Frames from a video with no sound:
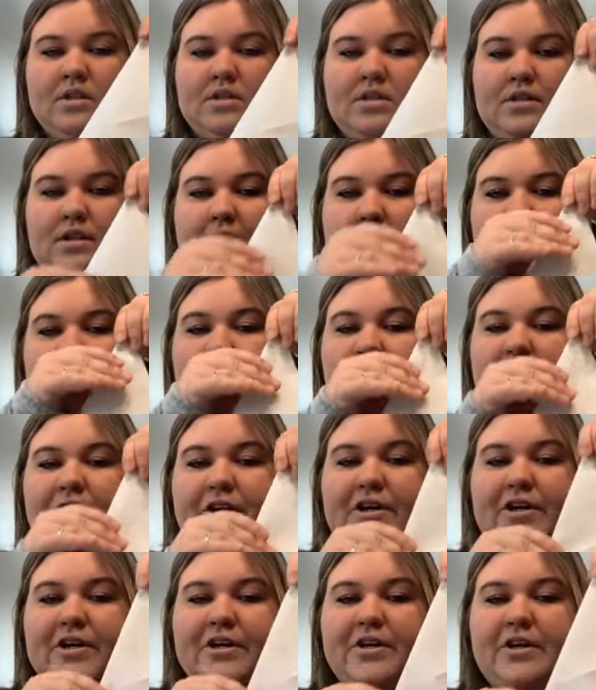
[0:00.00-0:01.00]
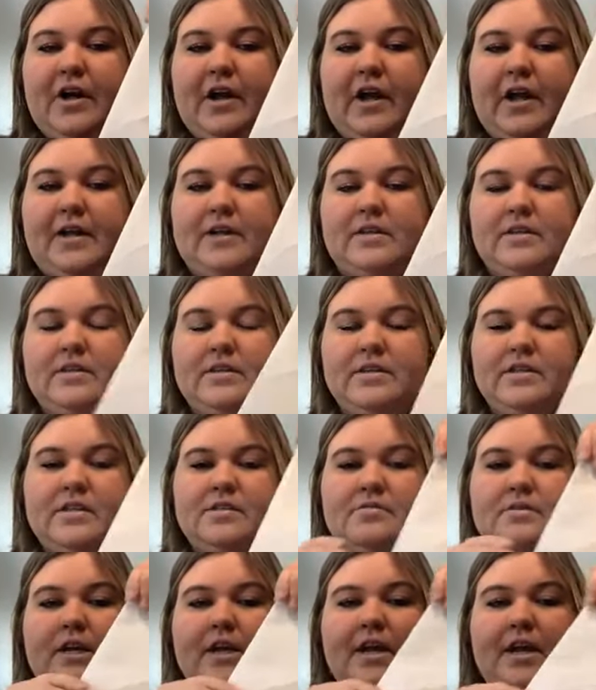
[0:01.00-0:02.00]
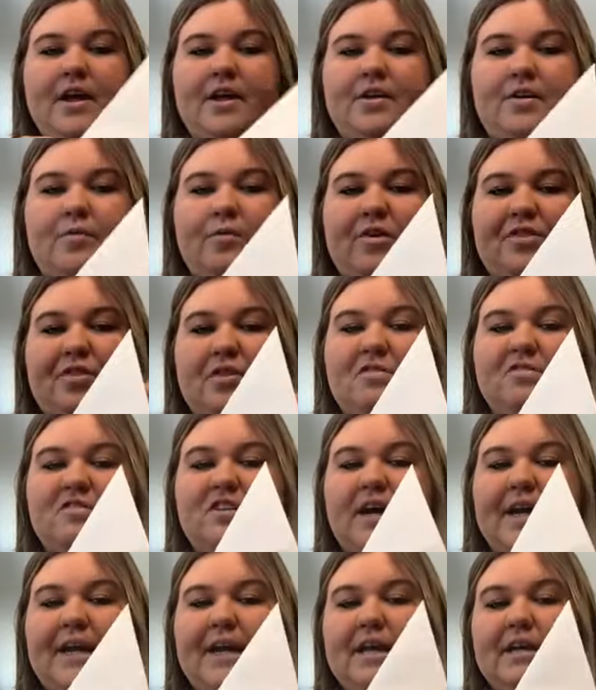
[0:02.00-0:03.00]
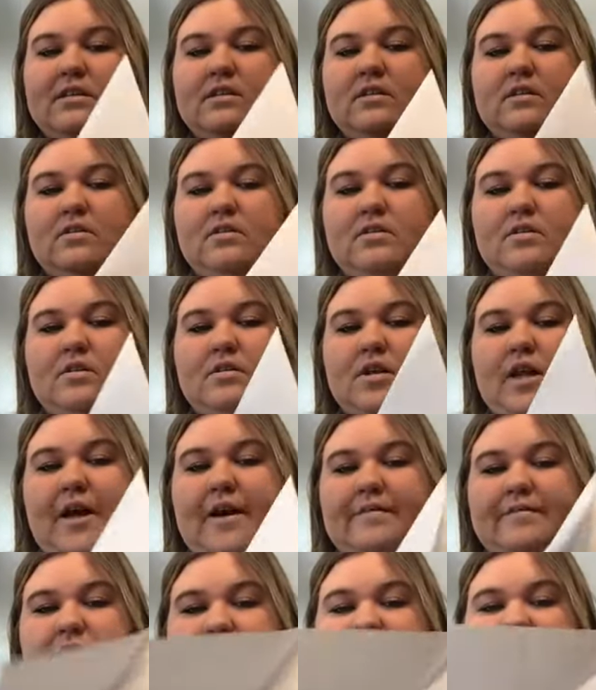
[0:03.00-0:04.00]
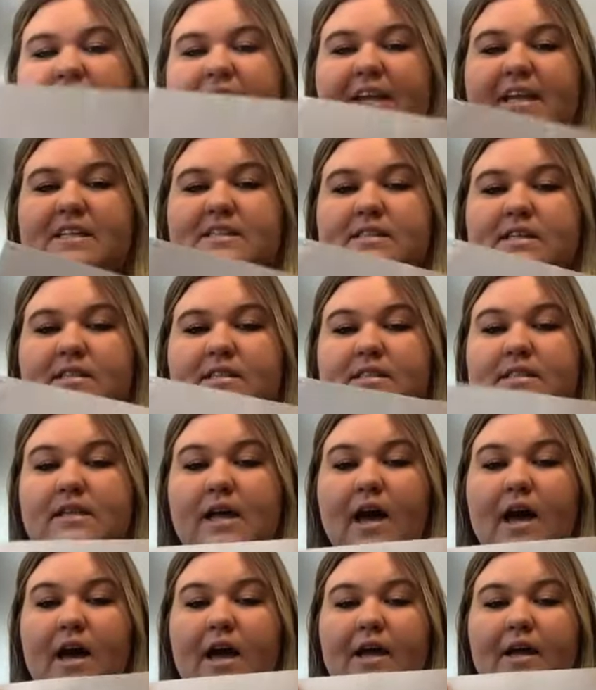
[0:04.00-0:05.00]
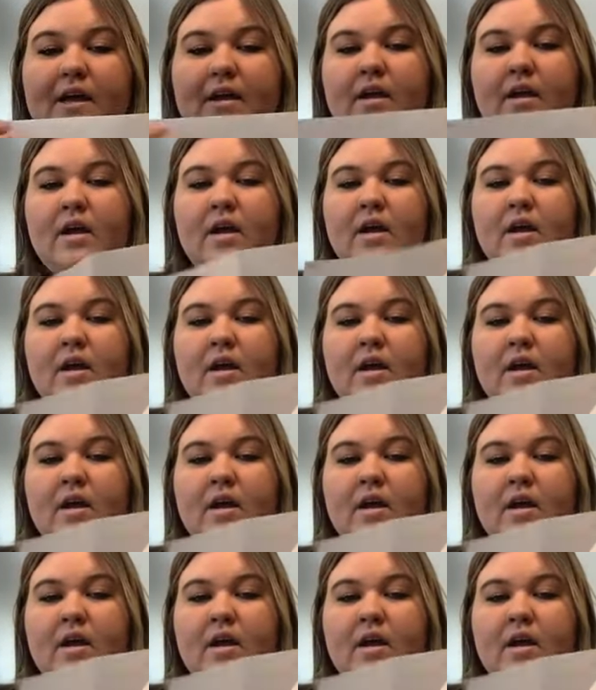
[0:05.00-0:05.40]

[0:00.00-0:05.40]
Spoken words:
to that corner and cross it, and with the writing, you'll have the writings inside.